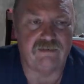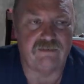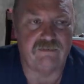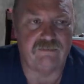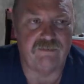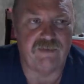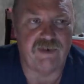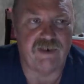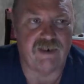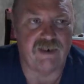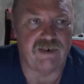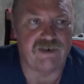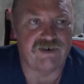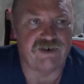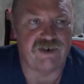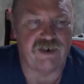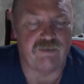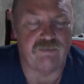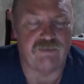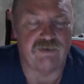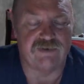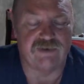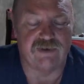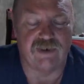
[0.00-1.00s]
because she
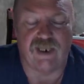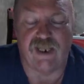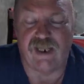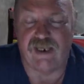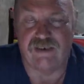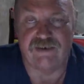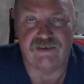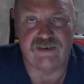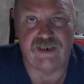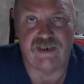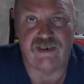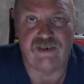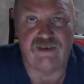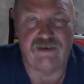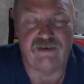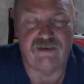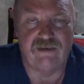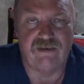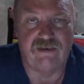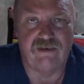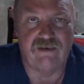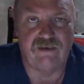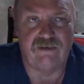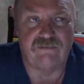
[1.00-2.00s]
was lazy,
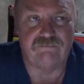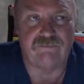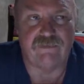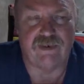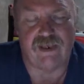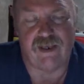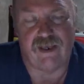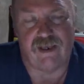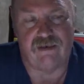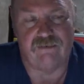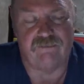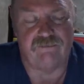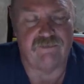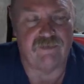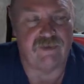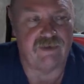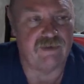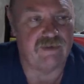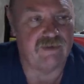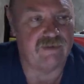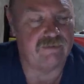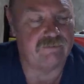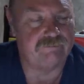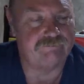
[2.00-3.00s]
kind of
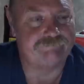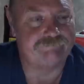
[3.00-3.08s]
a